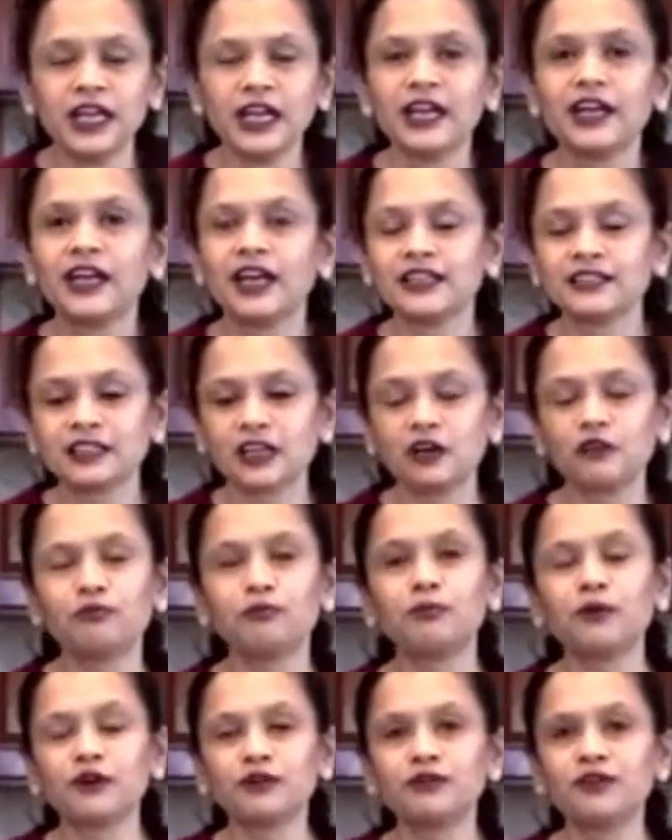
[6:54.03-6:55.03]
It has a
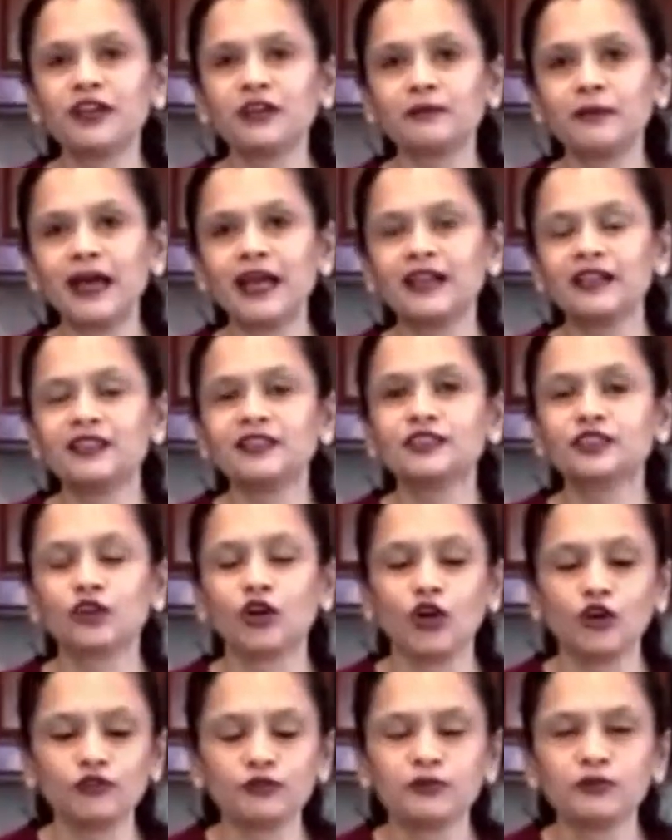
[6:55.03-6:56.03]
perfect balance
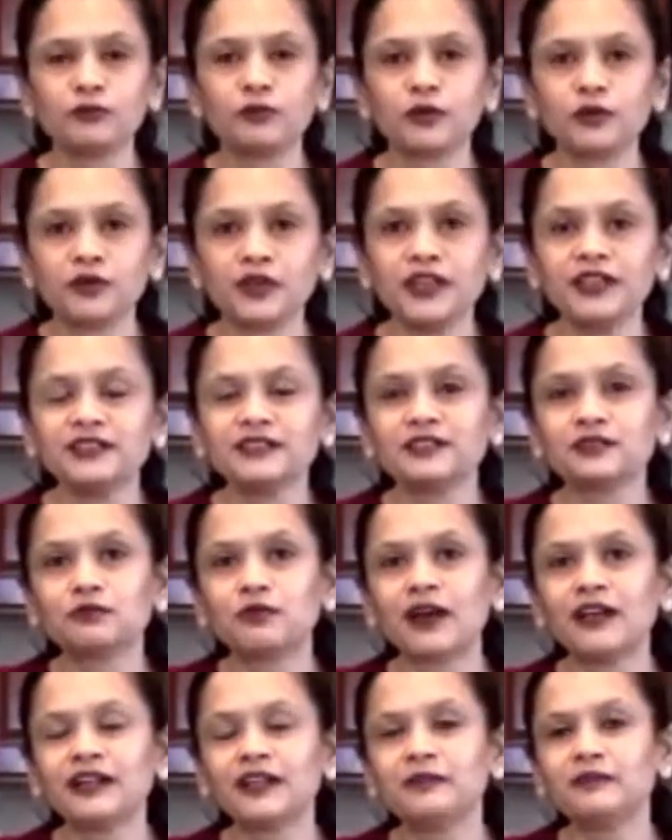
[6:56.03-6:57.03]
of proteins,
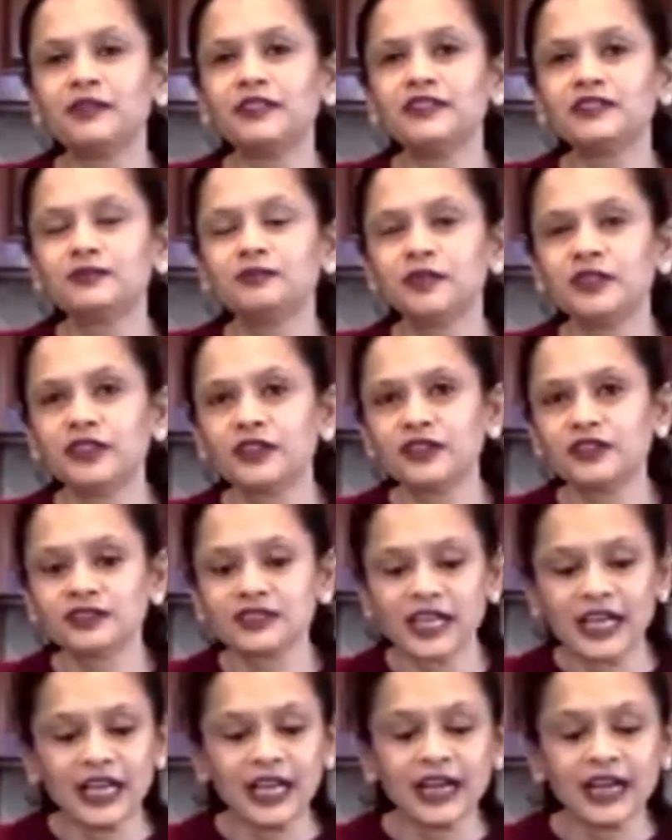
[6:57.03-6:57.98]
vitamins, minerals.